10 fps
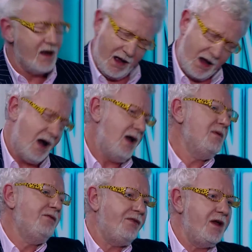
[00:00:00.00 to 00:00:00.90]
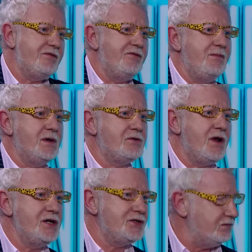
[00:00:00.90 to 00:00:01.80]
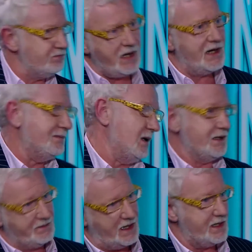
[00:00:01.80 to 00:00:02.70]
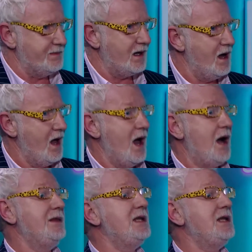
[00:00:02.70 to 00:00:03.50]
in, I'm in favour of immigration, blah-de-blah-de-blah-de-blah. And